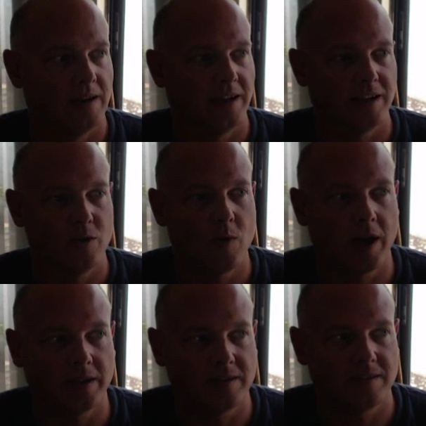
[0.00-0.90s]
And you
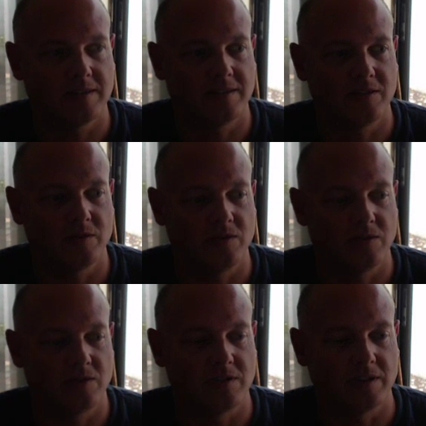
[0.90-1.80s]
want
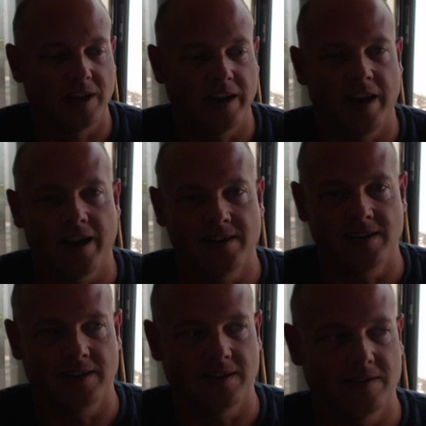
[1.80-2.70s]
to get an
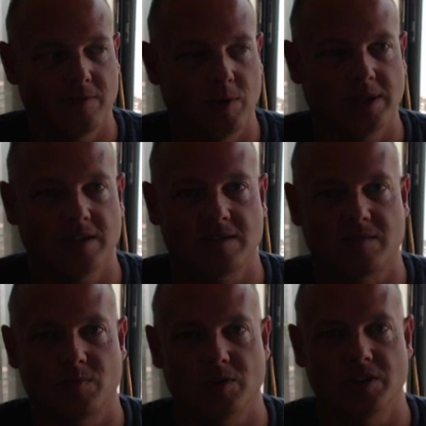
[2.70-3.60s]
idea of what this
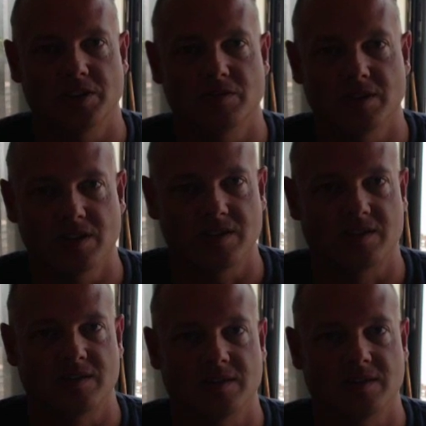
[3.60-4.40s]
procedure is.